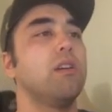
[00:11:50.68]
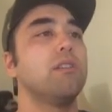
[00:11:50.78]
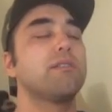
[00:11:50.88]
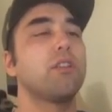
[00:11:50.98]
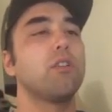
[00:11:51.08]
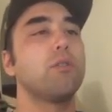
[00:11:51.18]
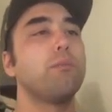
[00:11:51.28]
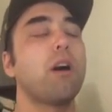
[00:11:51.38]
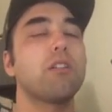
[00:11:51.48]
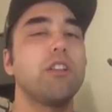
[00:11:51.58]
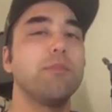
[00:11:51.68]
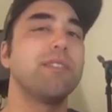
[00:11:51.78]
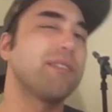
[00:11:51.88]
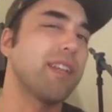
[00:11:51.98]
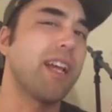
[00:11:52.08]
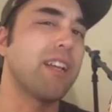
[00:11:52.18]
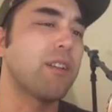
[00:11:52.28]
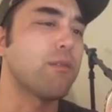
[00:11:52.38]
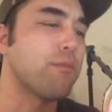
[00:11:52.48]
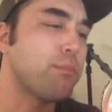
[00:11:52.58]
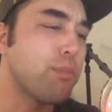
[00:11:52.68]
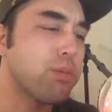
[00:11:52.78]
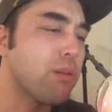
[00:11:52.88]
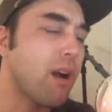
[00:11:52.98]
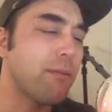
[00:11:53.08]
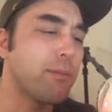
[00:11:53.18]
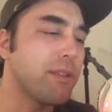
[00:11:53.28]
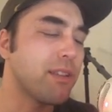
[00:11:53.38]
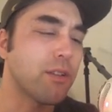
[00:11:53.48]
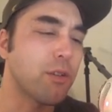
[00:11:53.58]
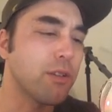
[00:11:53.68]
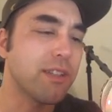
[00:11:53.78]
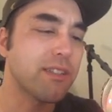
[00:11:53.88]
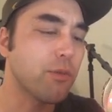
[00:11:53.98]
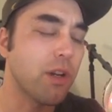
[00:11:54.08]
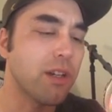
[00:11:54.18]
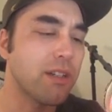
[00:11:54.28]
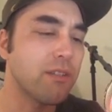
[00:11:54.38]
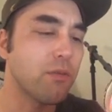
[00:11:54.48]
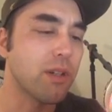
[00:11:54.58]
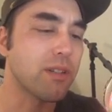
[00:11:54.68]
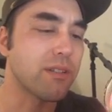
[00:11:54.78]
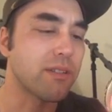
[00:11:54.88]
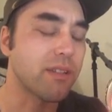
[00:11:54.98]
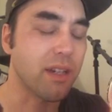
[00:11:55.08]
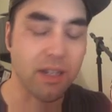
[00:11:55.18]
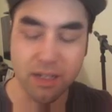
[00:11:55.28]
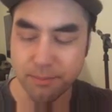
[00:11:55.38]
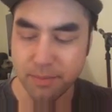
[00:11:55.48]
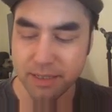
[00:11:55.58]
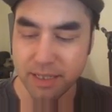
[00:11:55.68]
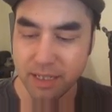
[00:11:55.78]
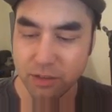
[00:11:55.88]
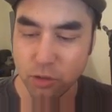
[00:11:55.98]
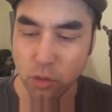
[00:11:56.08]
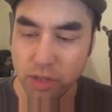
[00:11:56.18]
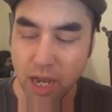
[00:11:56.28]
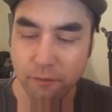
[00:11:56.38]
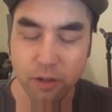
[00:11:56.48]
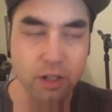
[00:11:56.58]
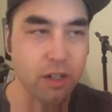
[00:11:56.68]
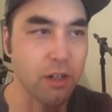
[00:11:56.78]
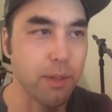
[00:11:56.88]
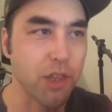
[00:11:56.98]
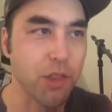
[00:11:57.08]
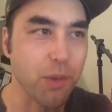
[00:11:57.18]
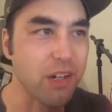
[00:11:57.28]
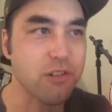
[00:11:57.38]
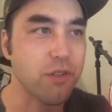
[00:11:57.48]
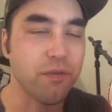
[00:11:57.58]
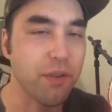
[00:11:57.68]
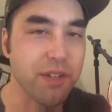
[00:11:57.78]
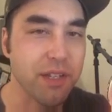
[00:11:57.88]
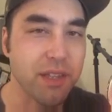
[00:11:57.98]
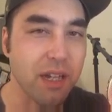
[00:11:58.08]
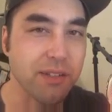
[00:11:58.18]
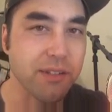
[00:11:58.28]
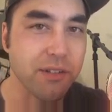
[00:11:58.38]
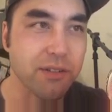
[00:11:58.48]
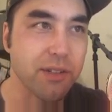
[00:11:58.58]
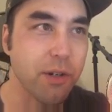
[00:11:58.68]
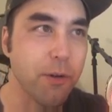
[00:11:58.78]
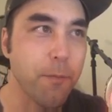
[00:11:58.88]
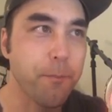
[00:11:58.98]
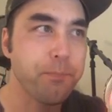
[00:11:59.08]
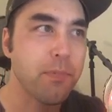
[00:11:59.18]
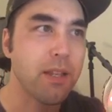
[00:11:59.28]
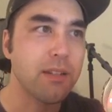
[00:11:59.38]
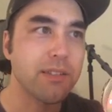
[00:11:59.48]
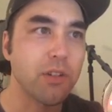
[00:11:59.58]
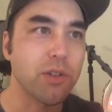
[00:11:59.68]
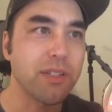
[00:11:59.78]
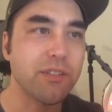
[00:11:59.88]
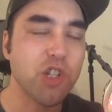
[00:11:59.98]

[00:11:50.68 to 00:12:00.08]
So modern humans again probably the earliest one was um, I think in North Africa about 315,000 years ago. So this